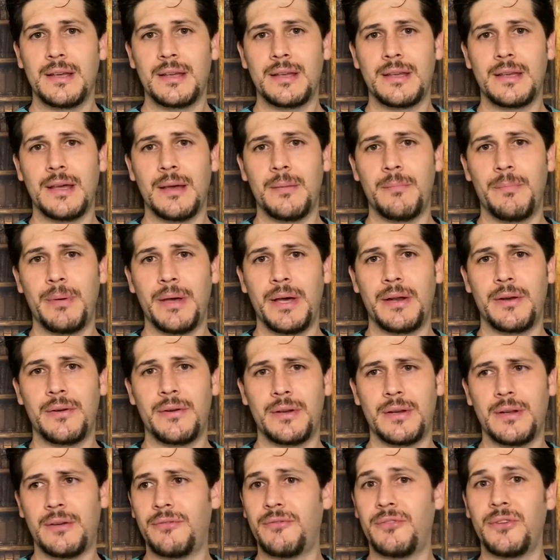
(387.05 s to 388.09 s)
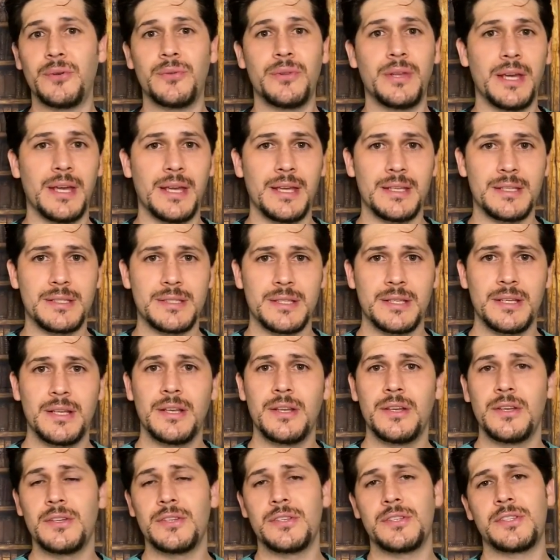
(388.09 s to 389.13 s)
get better in a few days.
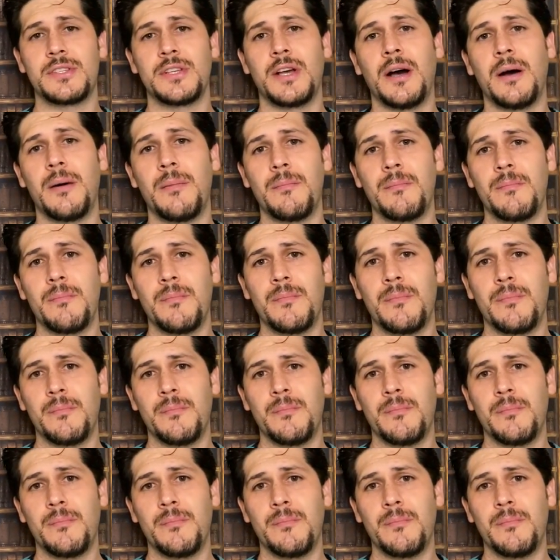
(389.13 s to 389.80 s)
Some